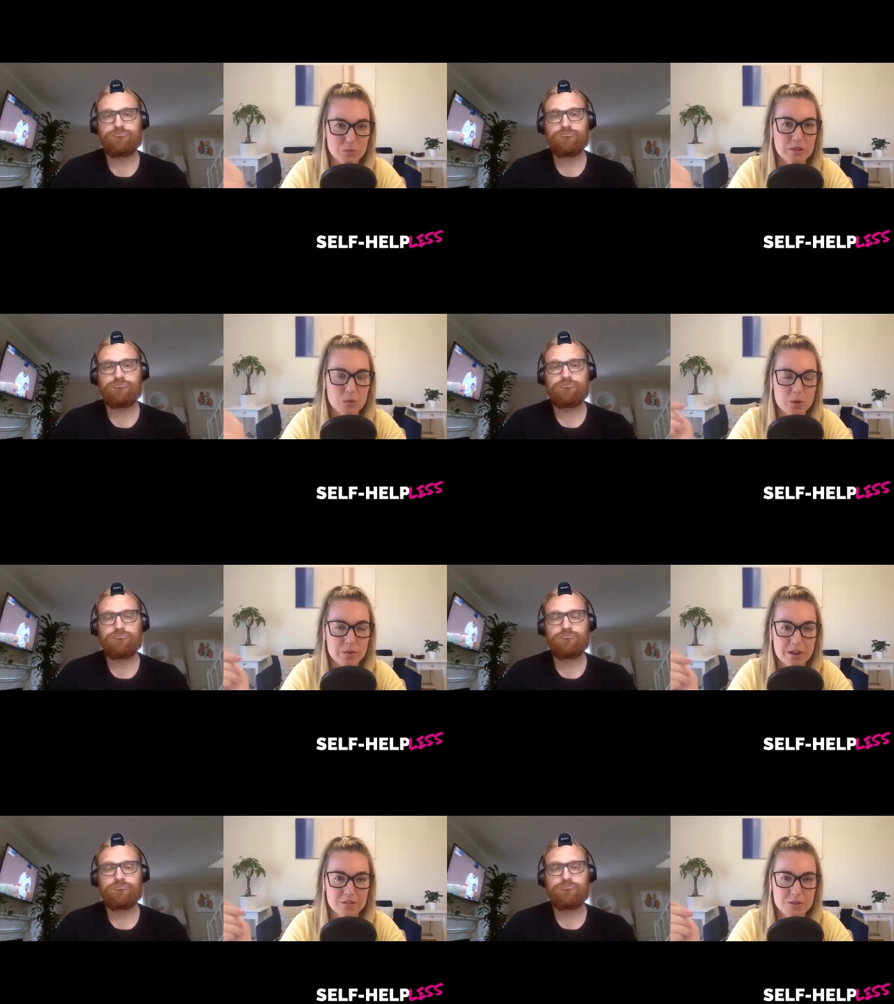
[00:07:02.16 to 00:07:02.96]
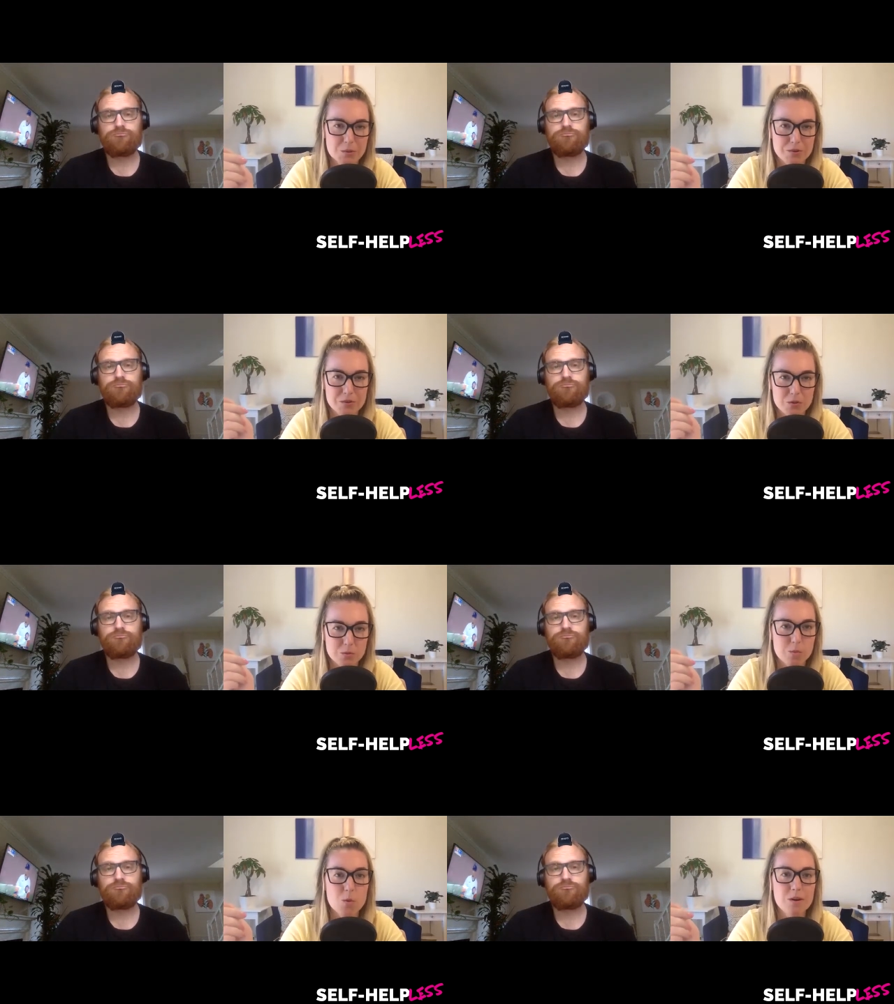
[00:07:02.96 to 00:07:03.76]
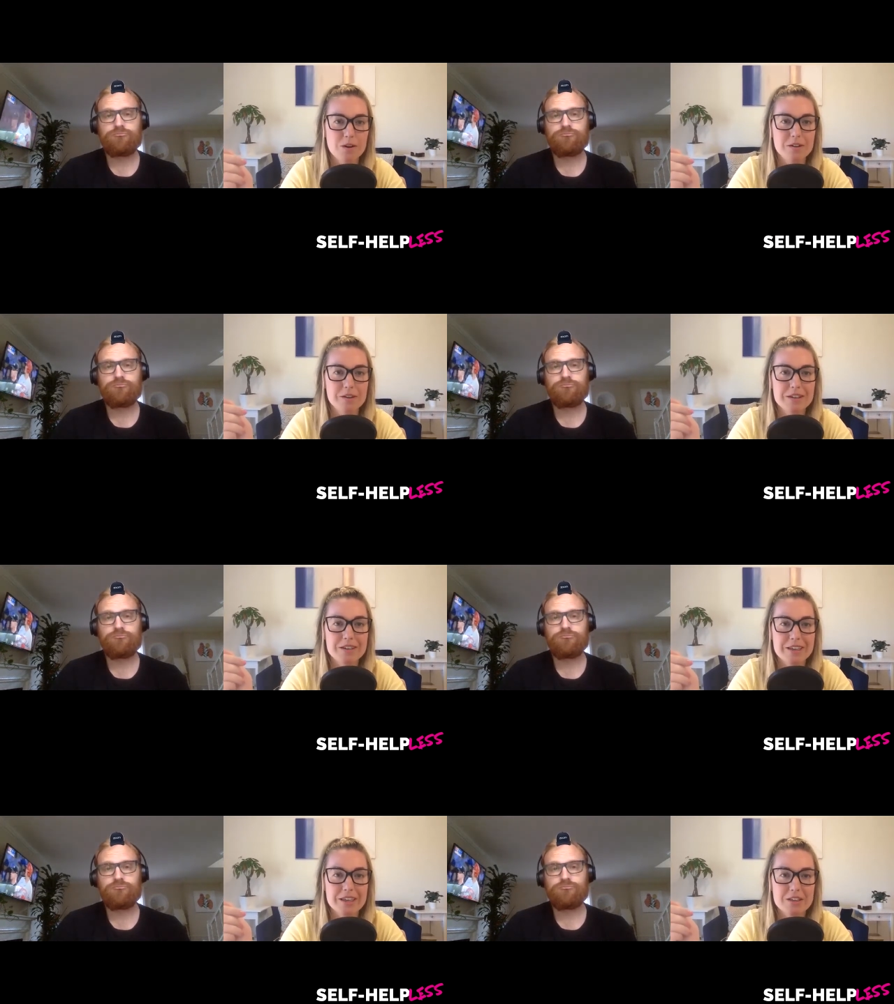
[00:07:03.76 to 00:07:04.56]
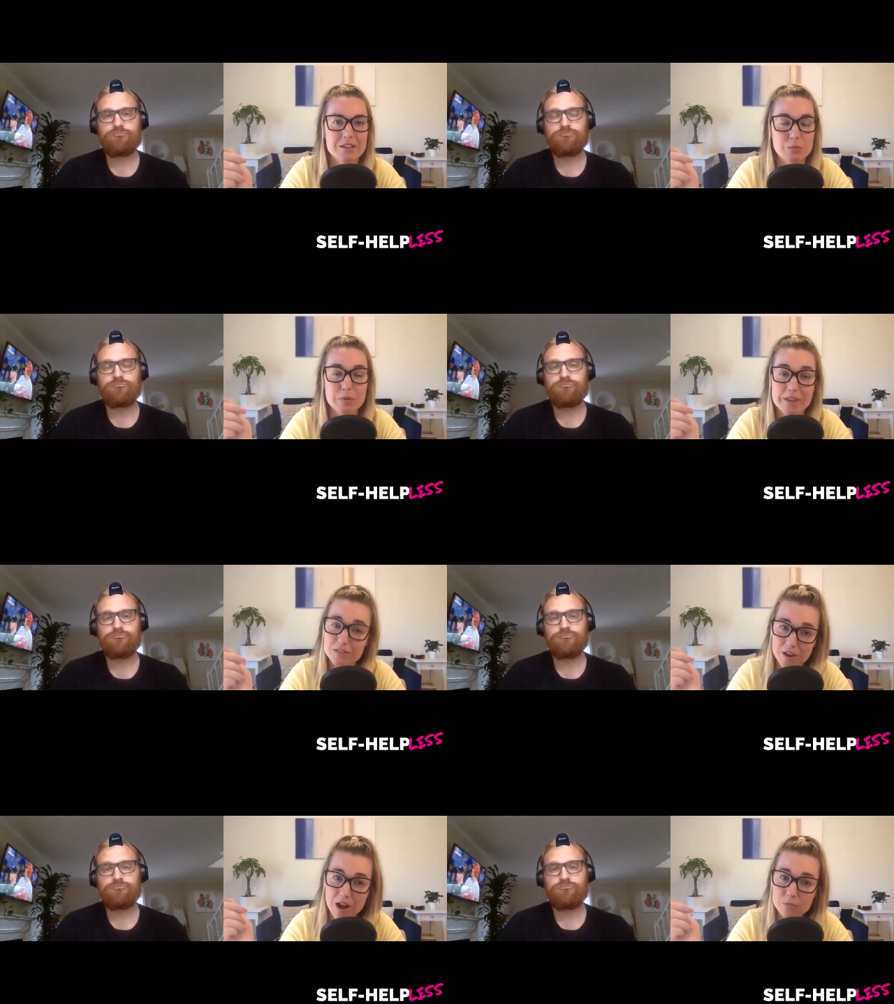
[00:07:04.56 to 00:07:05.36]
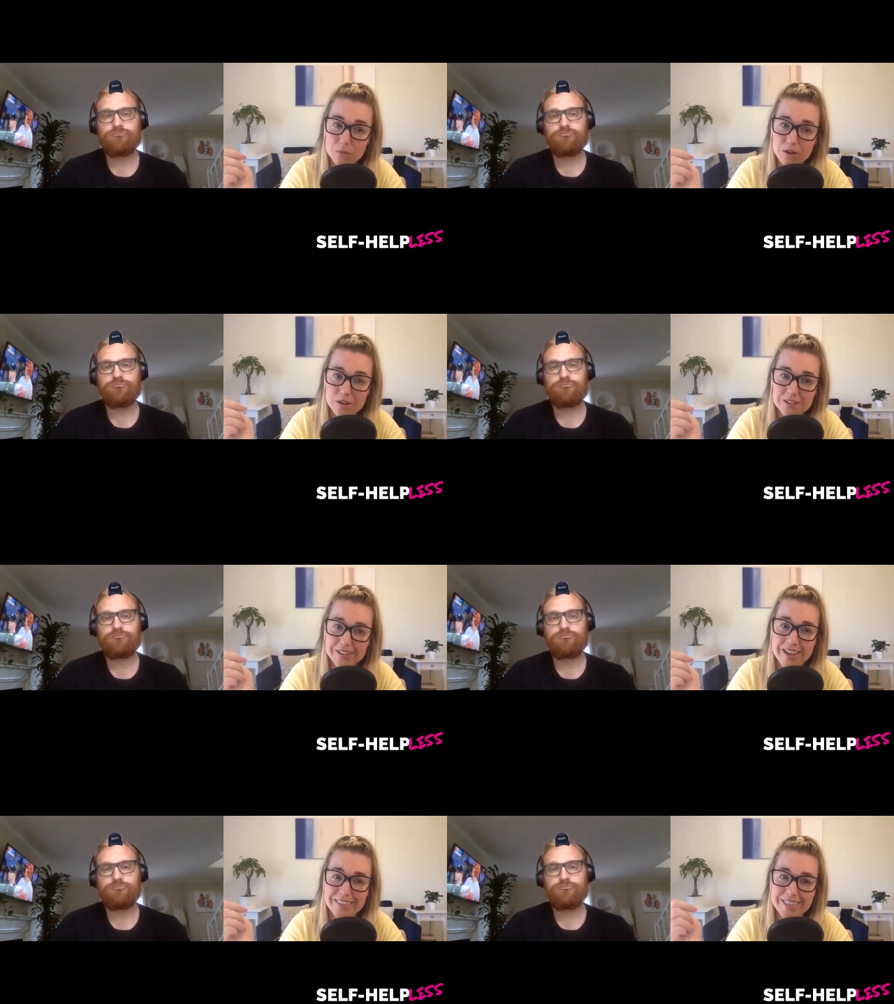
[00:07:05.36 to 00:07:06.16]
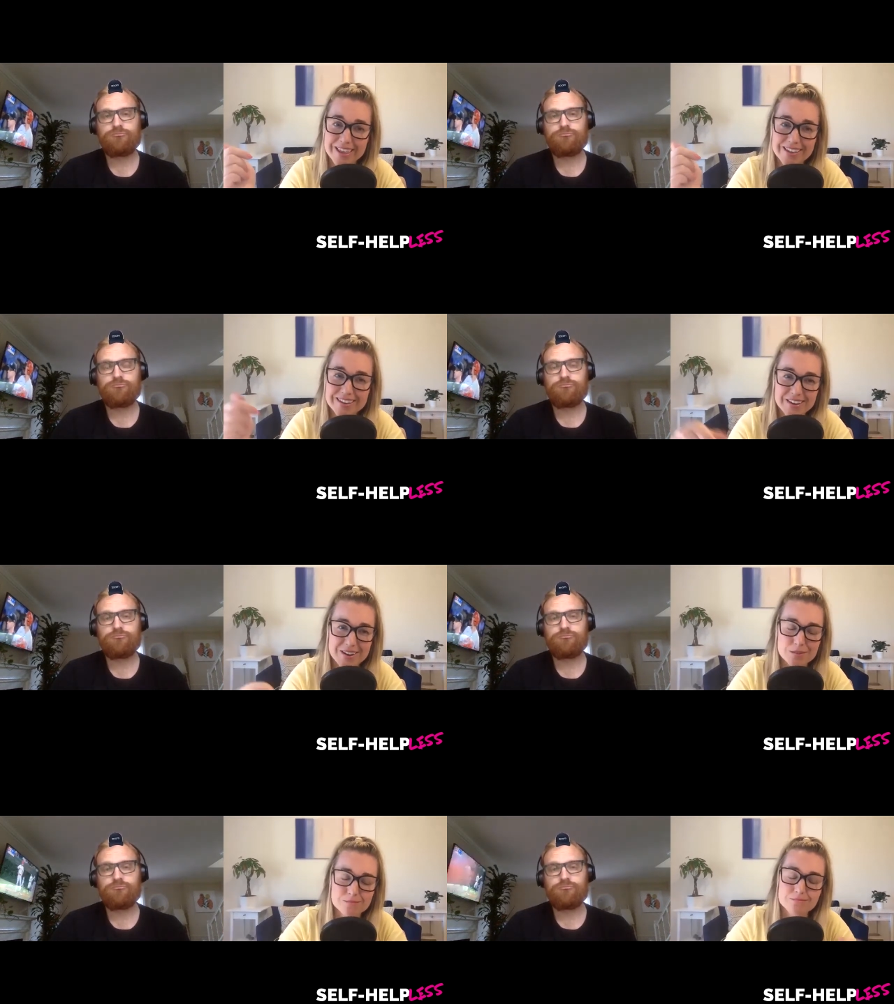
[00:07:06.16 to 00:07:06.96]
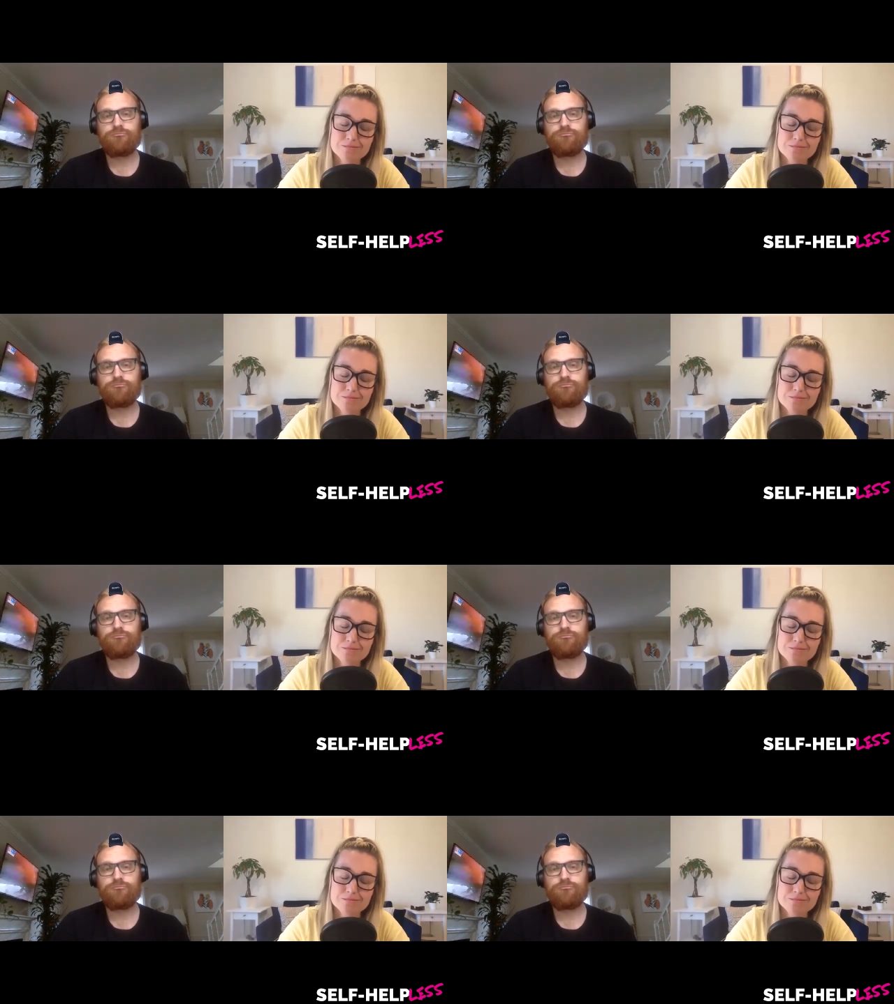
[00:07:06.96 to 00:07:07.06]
Speaker 1: really where we got to know each other more is playing softball and then you know